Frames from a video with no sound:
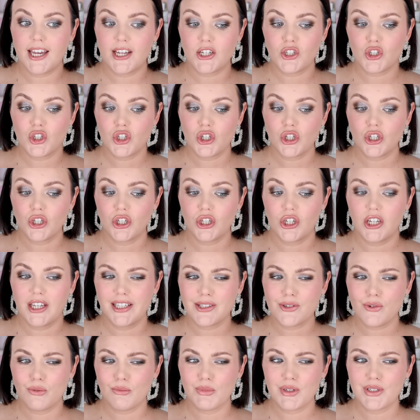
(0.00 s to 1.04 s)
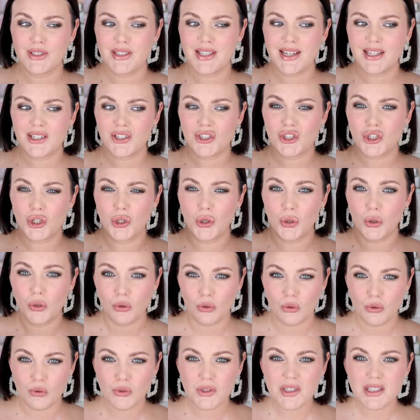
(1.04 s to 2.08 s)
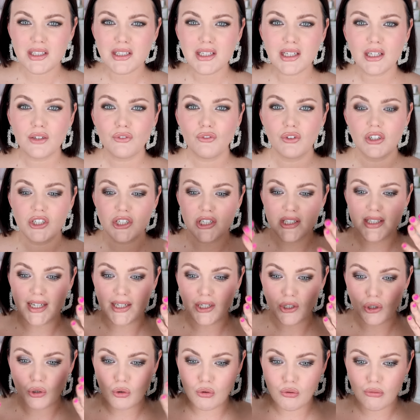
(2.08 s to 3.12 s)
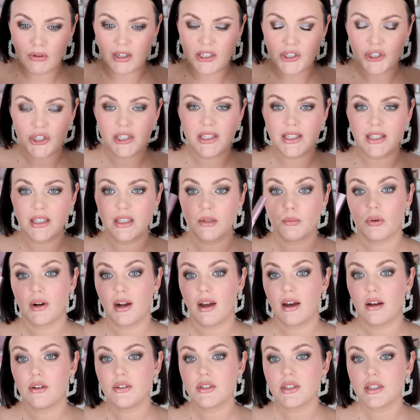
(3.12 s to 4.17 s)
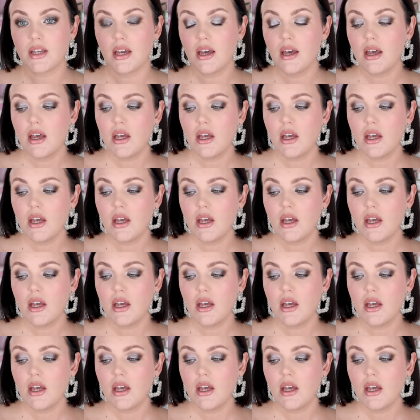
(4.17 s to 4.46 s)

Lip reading: And two, it's almost like too stiff. It just like crunches in the brows.